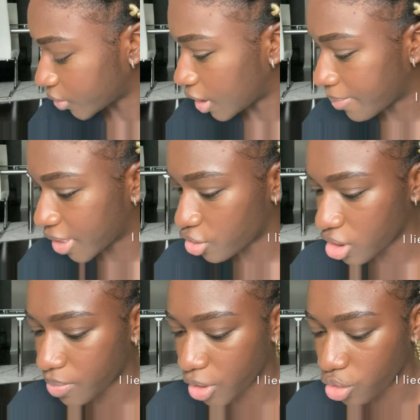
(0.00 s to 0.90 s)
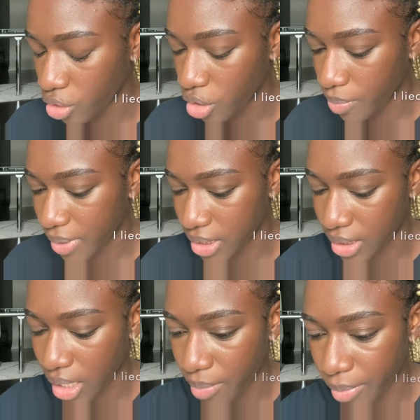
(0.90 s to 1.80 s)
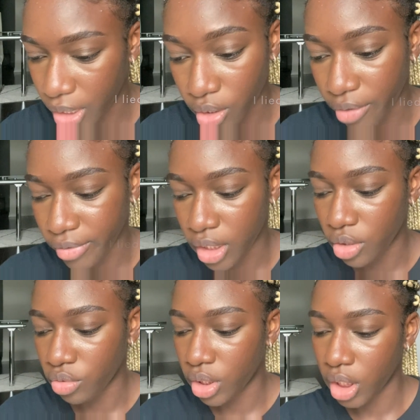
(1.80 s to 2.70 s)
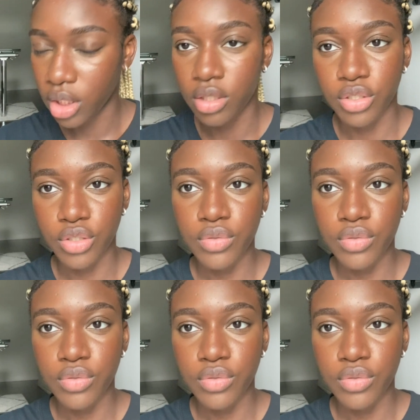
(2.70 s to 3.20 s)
It might just be showing up as that, but I really don't think it is.